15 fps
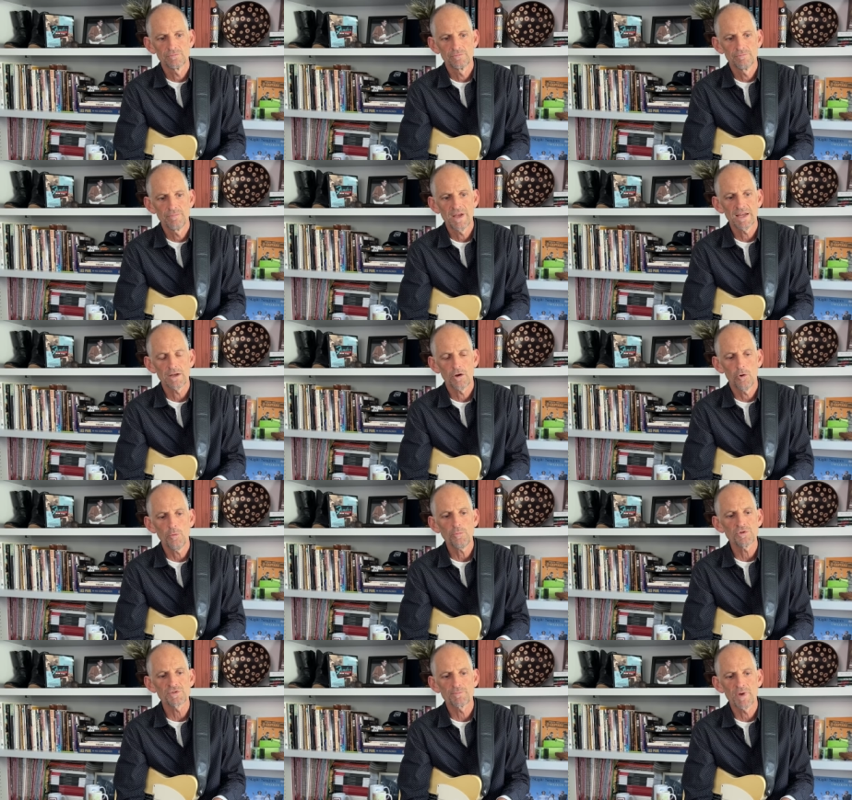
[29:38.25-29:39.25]
make
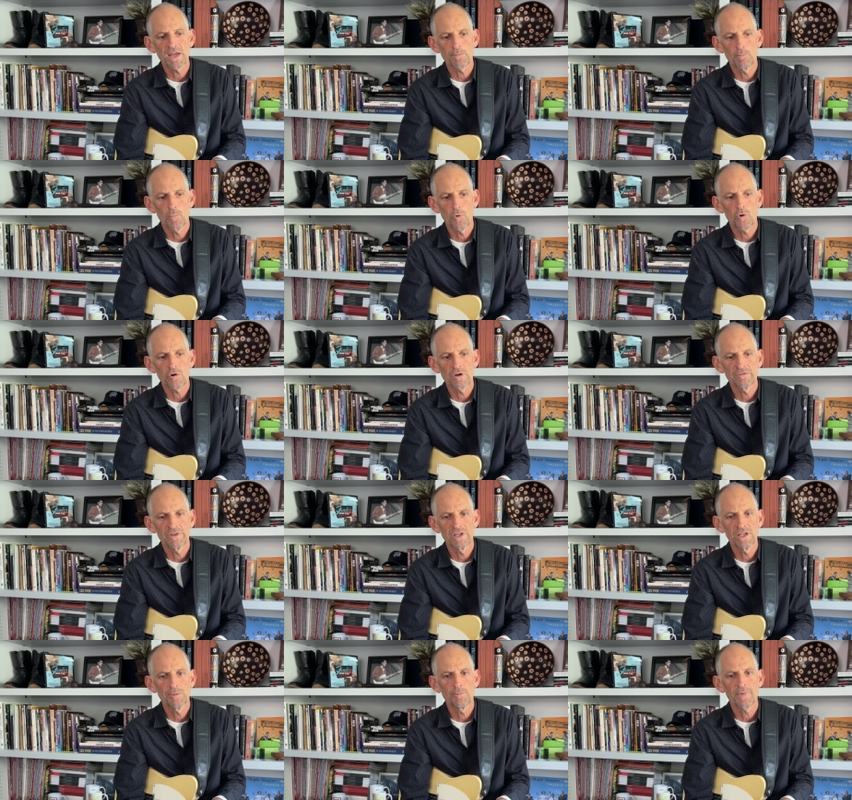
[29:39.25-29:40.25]
almost make more of
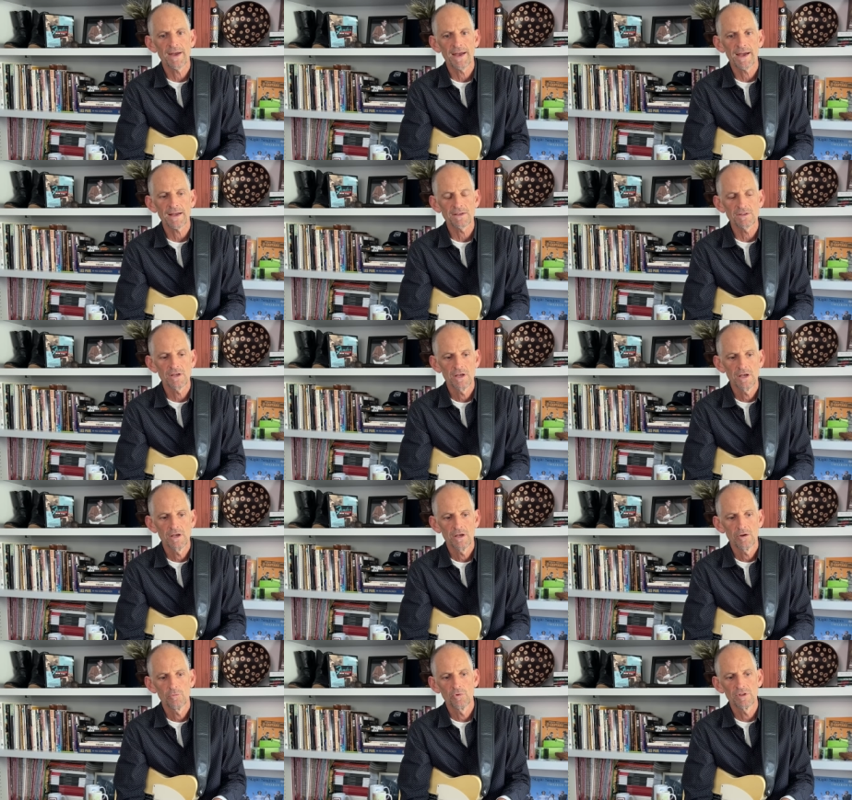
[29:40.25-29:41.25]
an impact
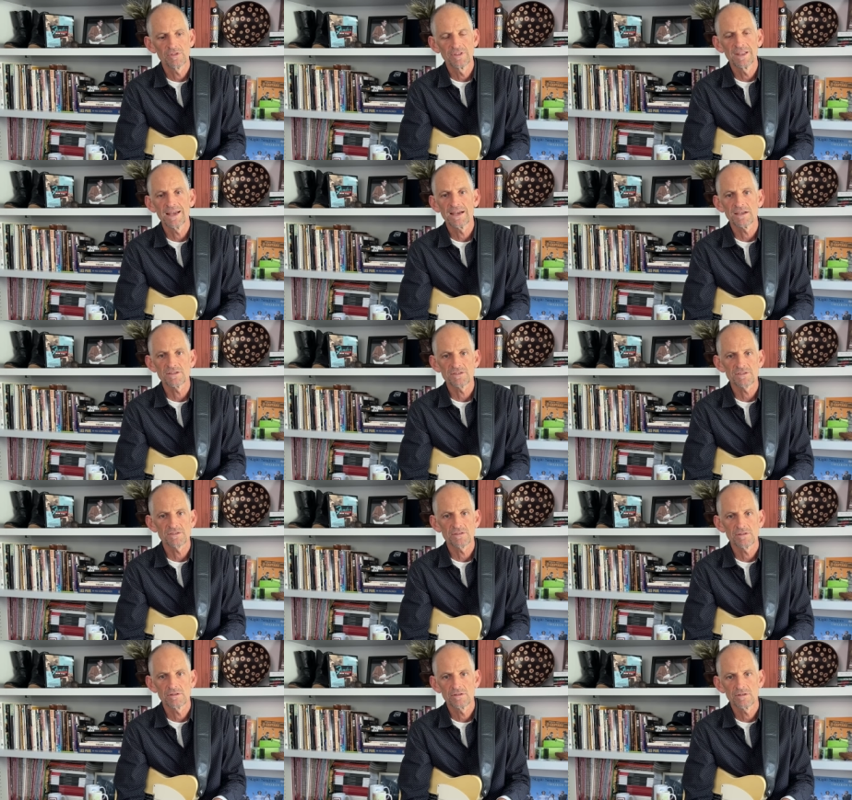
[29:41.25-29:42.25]
with
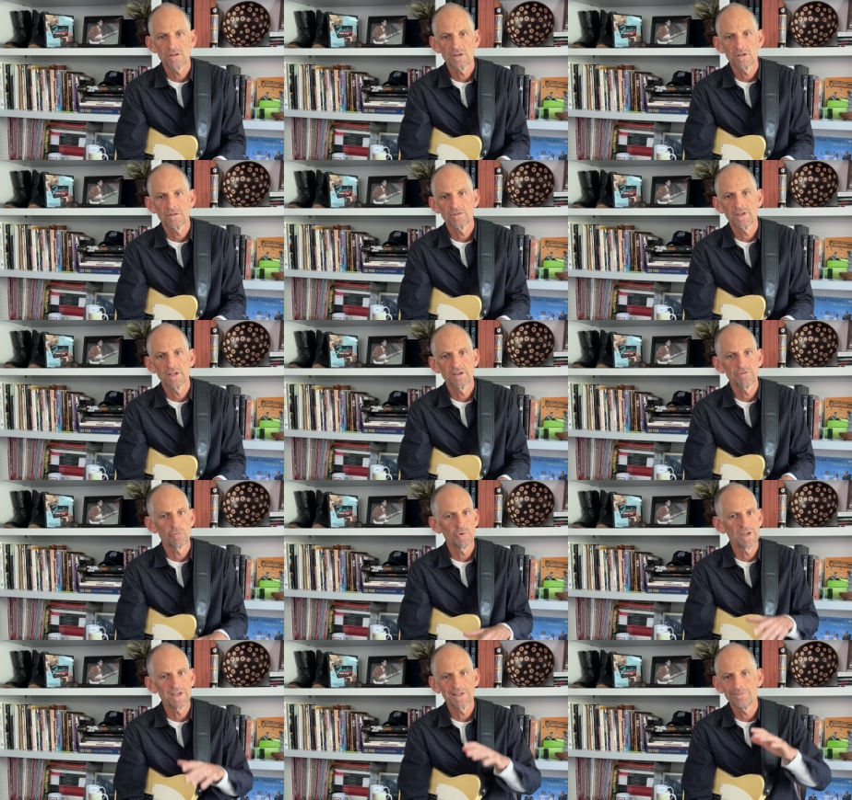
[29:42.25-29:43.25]
less than if
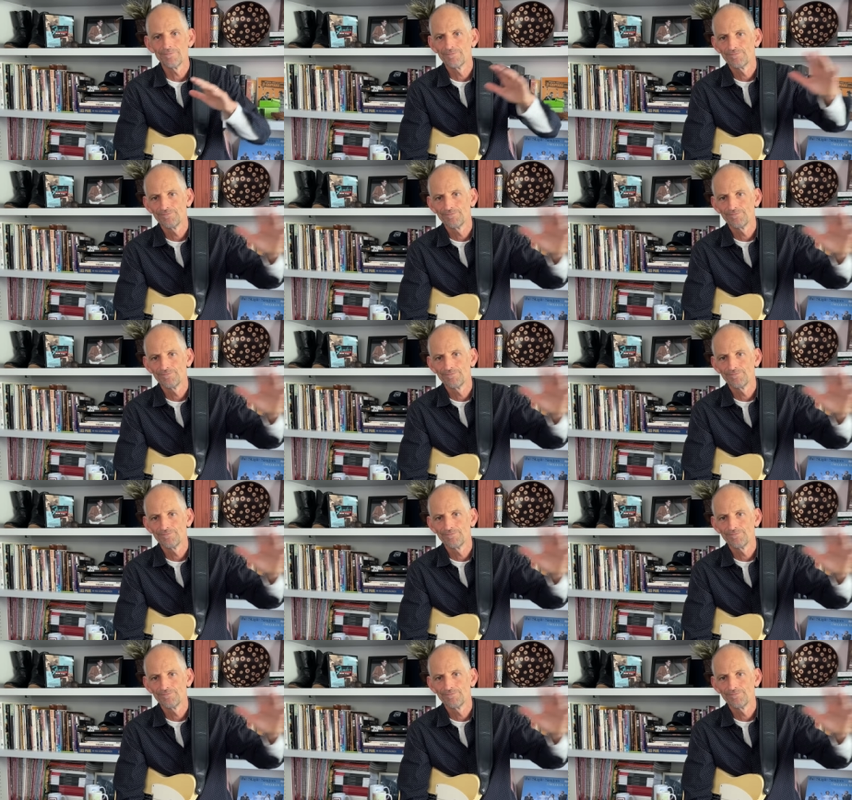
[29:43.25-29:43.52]
we had